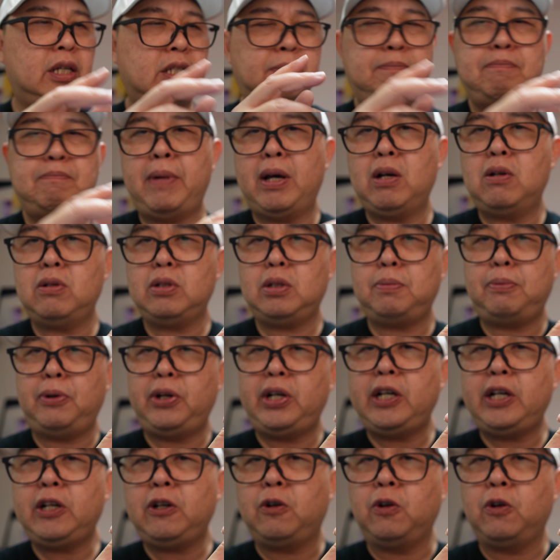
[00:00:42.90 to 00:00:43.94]
smells
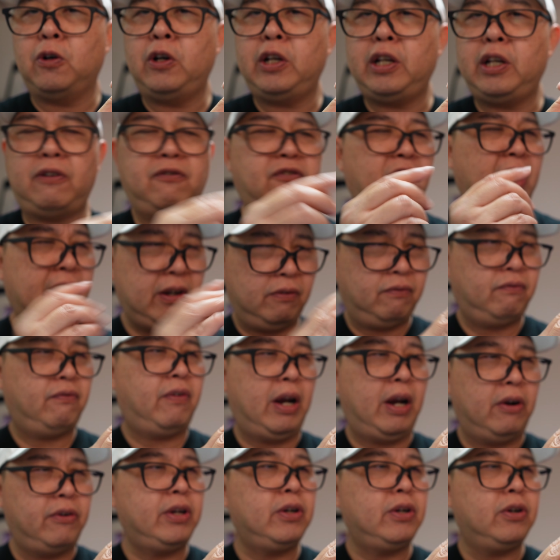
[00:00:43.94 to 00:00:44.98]
pretty good. In fact,
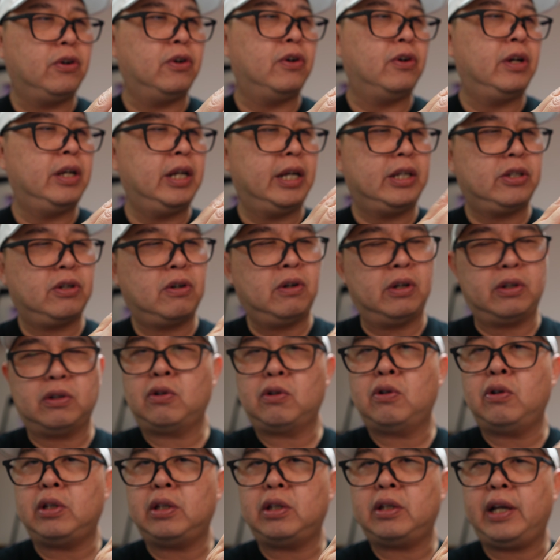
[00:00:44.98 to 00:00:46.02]
very good. It's got
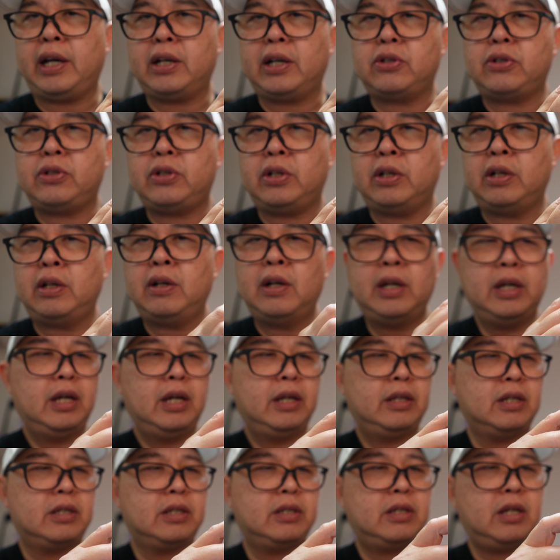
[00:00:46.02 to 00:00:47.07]
good texture.
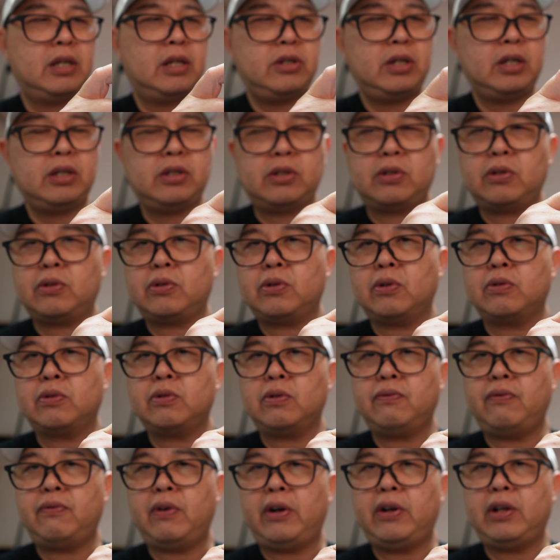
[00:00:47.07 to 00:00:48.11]
The stitching is
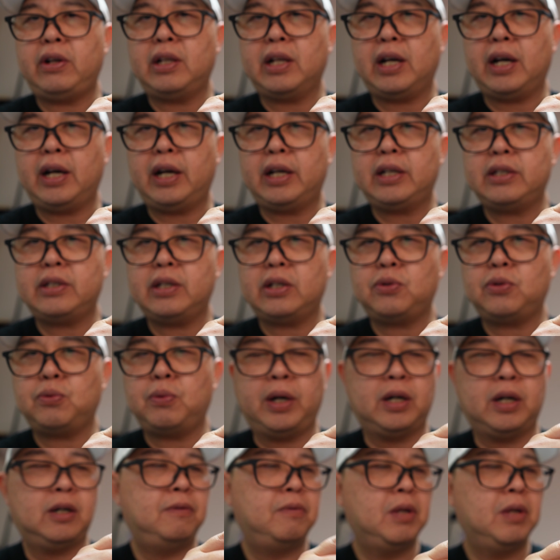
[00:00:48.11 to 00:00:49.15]
also very nice as
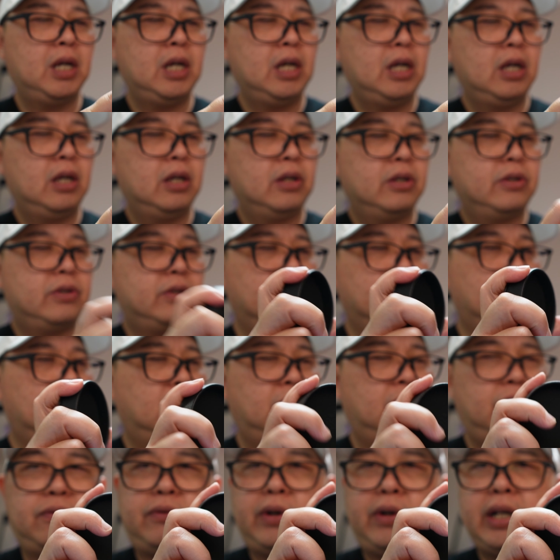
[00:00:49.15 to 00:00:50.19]
well.
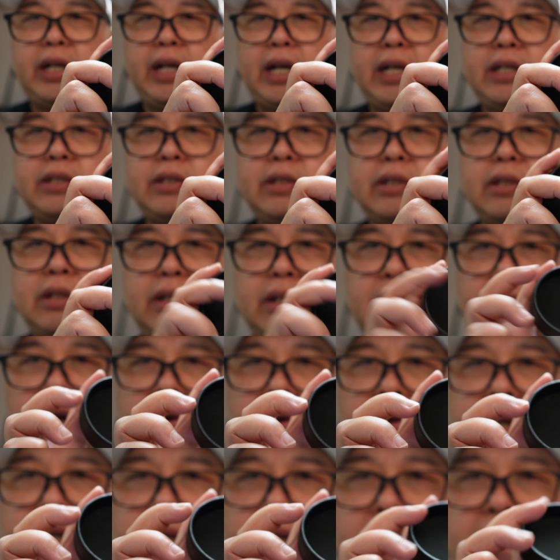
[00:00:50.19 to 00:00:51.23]
So very nice
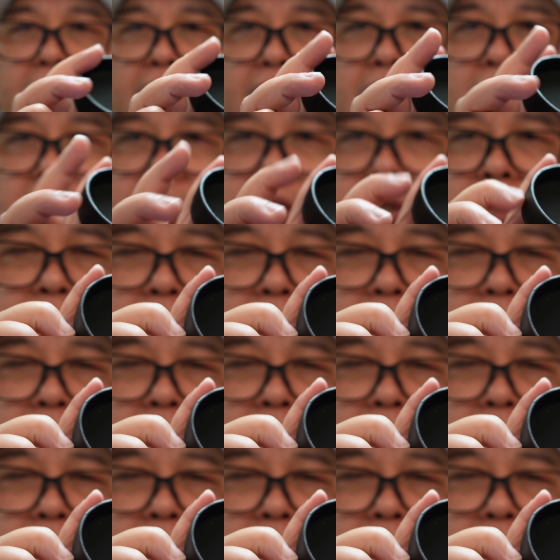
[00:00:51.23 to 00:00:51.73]
carrying case